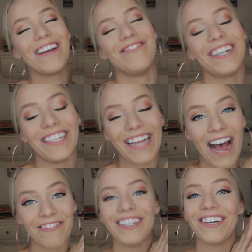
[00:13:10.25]
I'm really
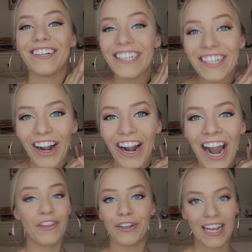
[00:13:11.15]
happy you're here.
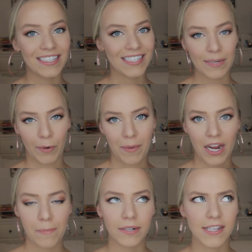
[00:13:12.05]
If you'd like to see more
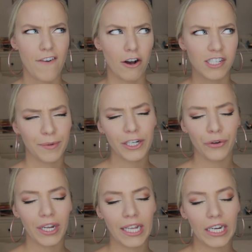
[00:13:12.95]
makeup looks, I've also been
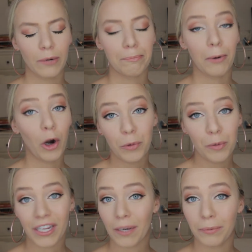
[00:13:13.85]
doing like a purple
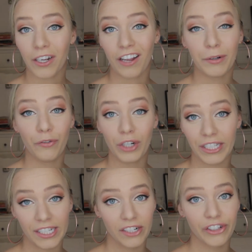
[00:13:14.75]
makeup look I've been
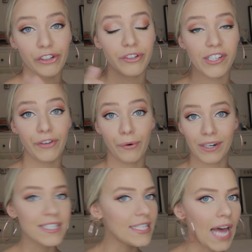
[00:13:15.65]
really into, so if you
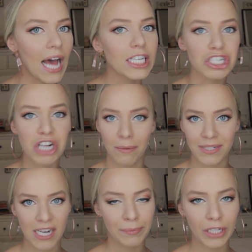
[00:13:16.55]
want to see that, just
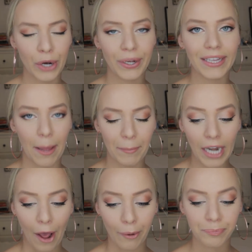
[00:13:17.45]
comment down below and let me
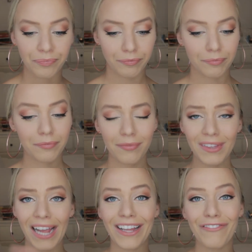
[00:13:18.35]
know.
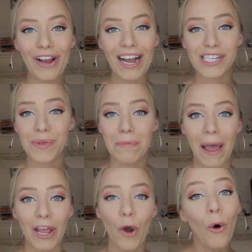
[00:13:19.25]
I love you guys with
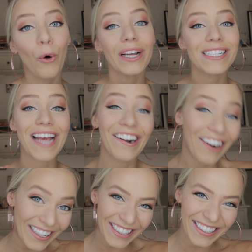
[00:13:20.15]
my whole entire
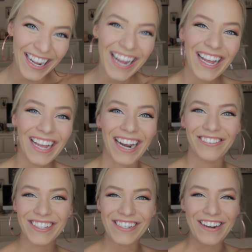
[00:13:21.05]
heart, and
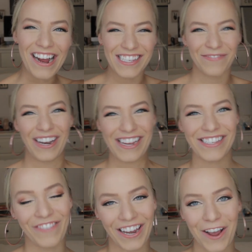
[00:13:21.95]
I will see you guys in my
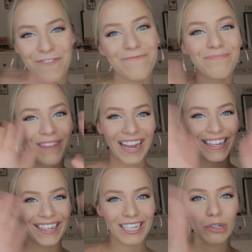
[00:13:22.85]
next video.
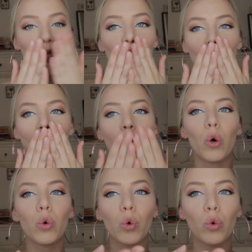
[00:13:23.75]
Bye.
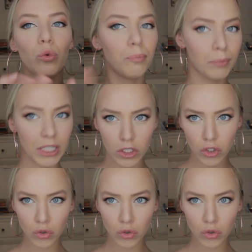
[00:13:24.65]
Peace.